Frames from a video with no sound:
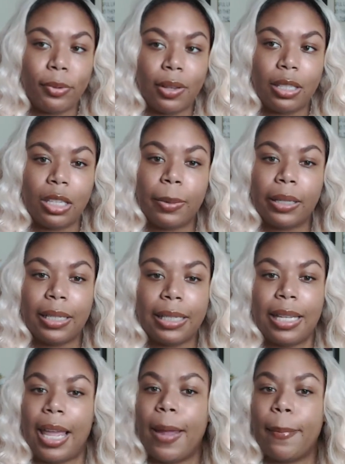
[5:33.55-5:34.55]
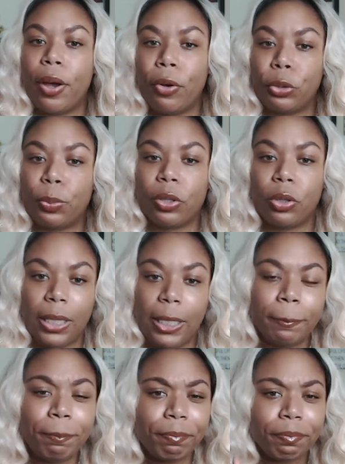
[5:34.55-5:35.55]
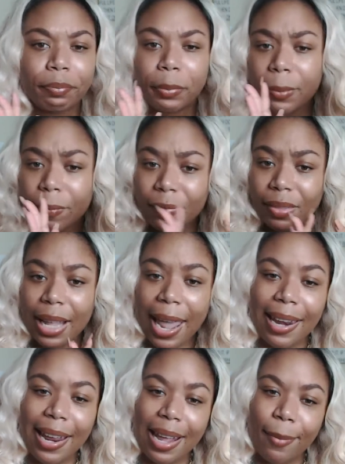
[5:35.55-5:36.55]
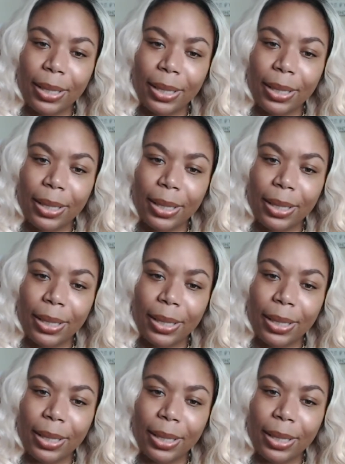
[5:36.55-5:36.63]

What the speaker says: So they typically say post between 8 a.m.